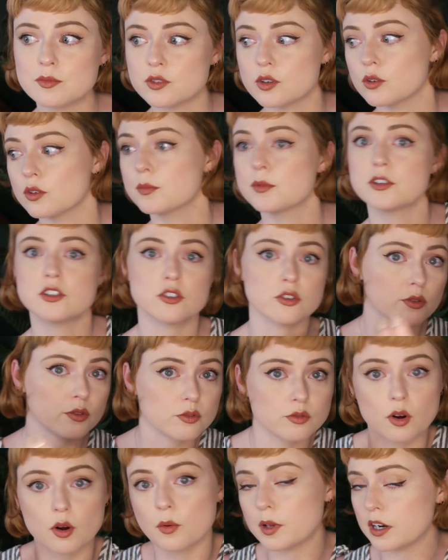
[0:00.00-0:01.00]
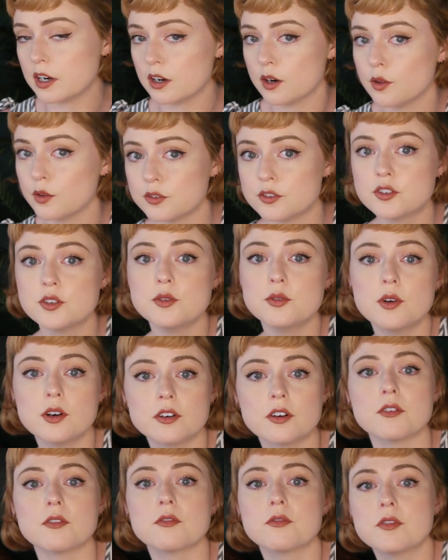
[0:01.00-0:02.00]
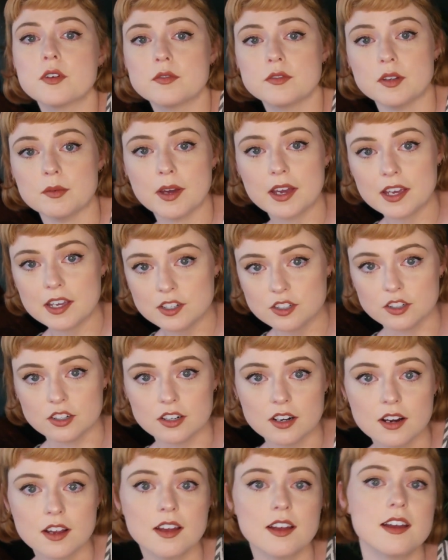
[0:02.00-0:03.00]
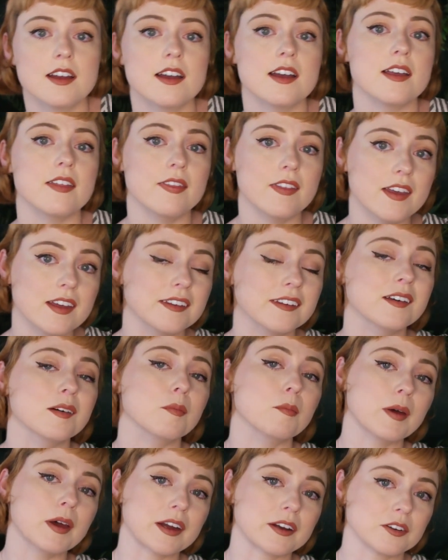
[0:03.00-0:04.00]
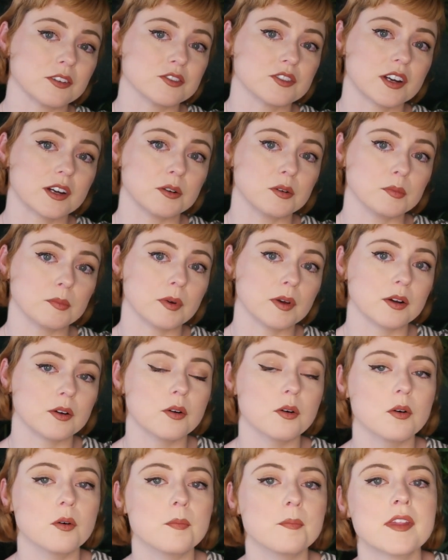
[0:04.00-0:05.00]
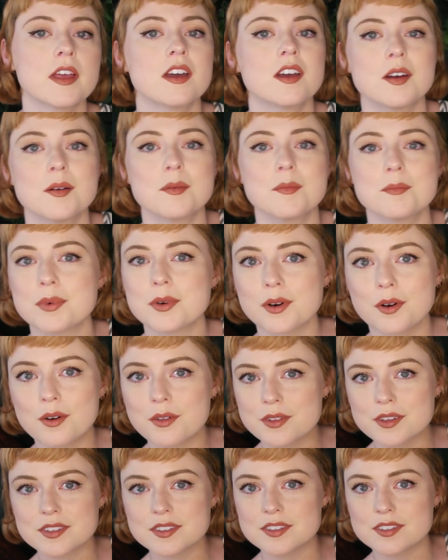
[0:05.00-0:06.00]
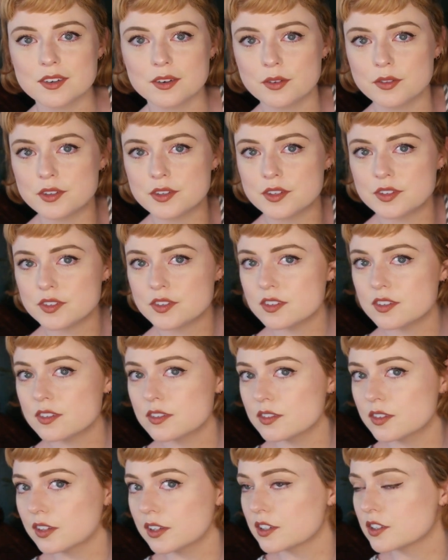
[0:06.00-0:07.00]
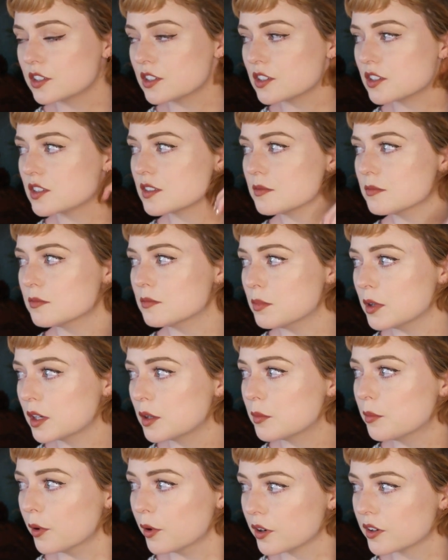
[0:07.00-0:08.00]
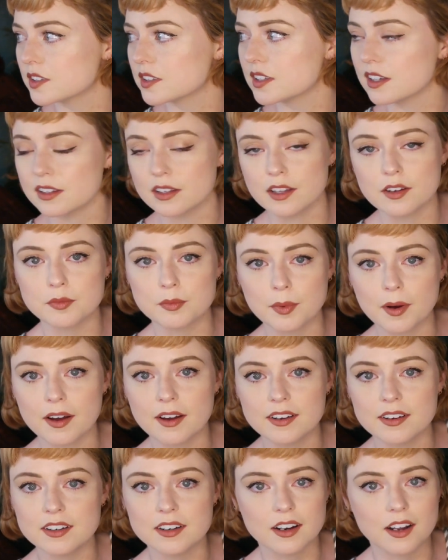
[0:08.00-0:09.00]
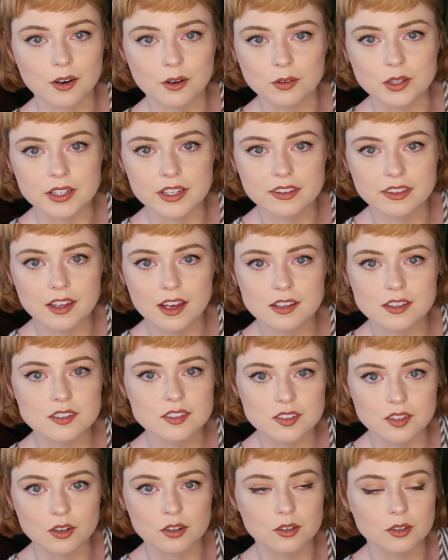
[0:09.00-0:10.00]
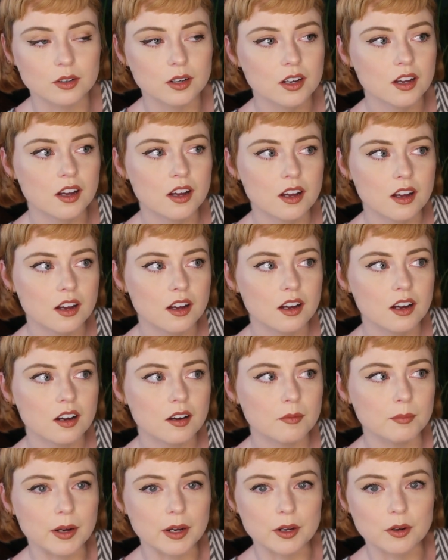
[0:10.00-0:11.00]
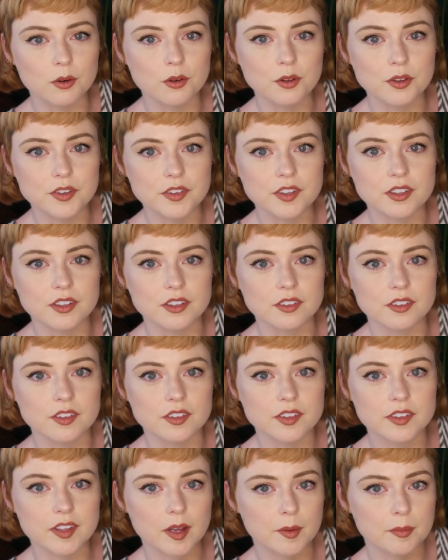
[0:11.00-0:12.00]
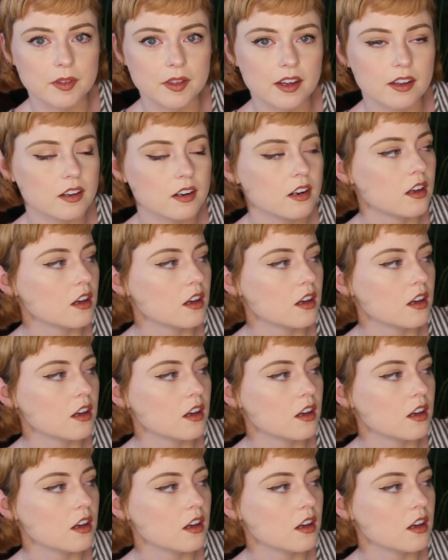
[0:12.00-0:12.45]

So let me just throw in another 250 pager, and then I'm back on track with my goal. But all these all these delicious big books get left behind, and I don't like that. So my goal is to stop that.